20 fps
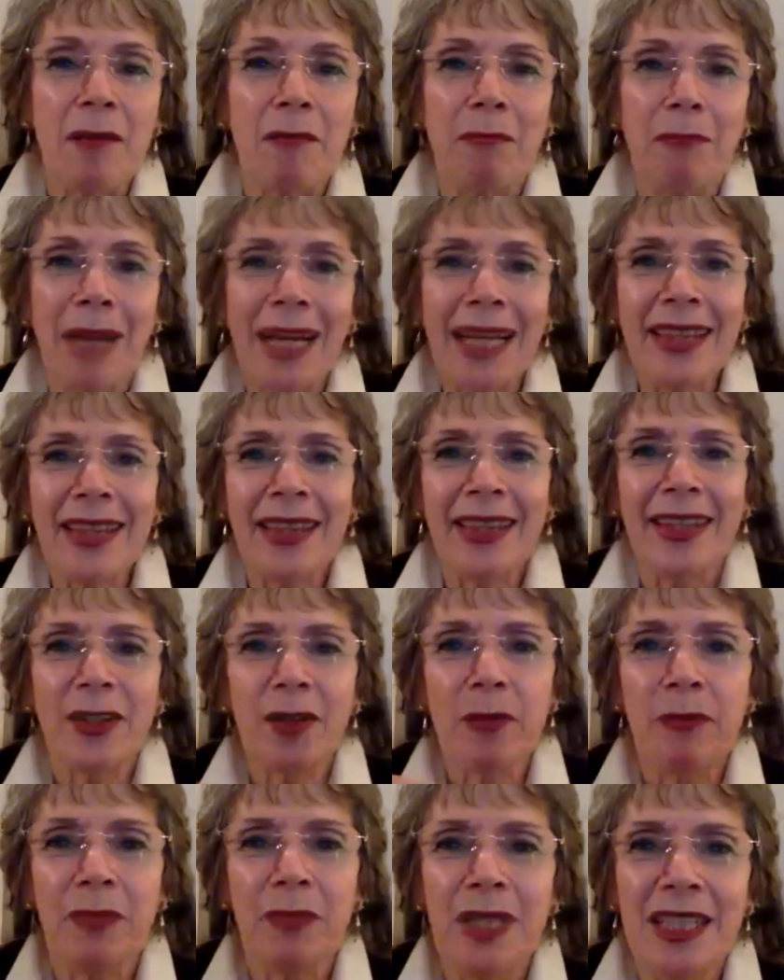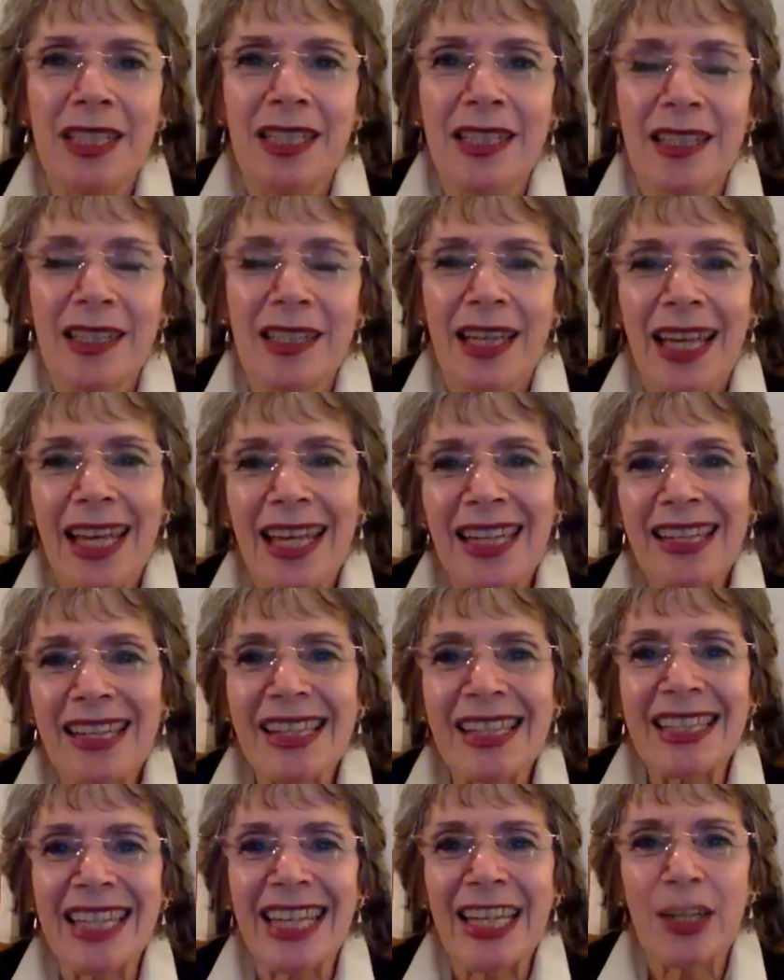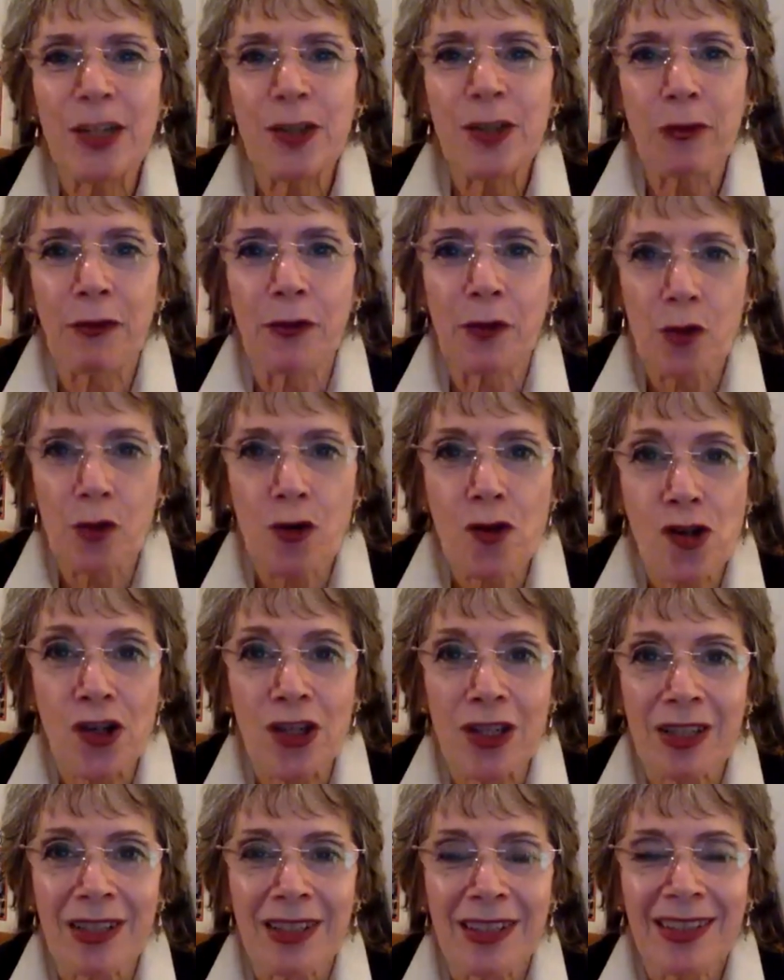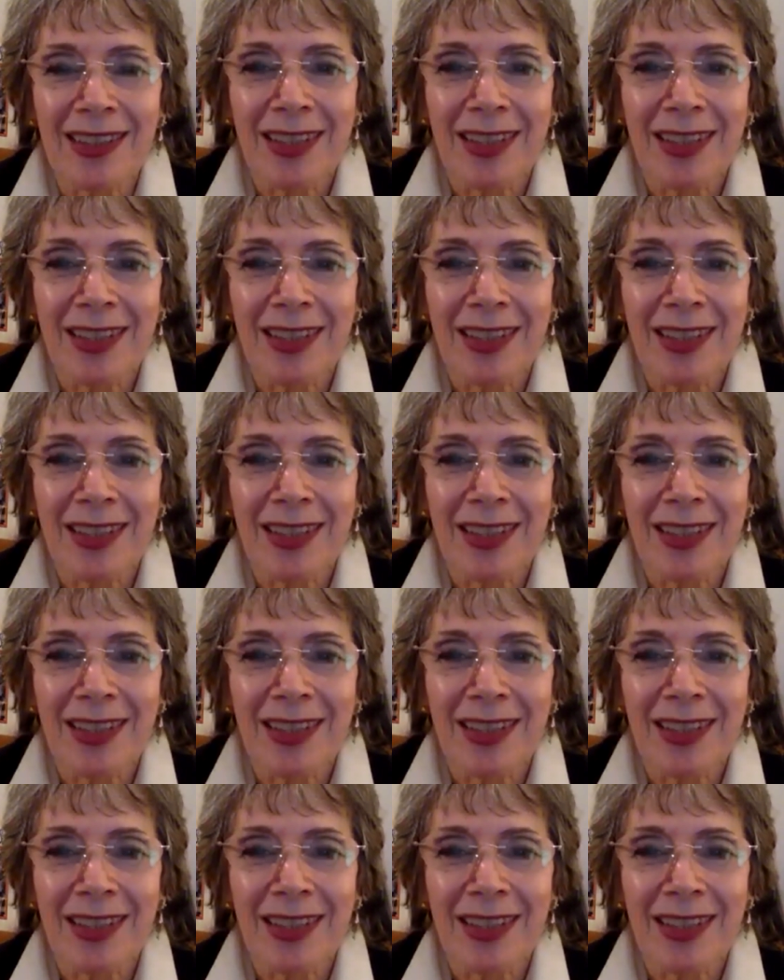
"Might there be a stage version,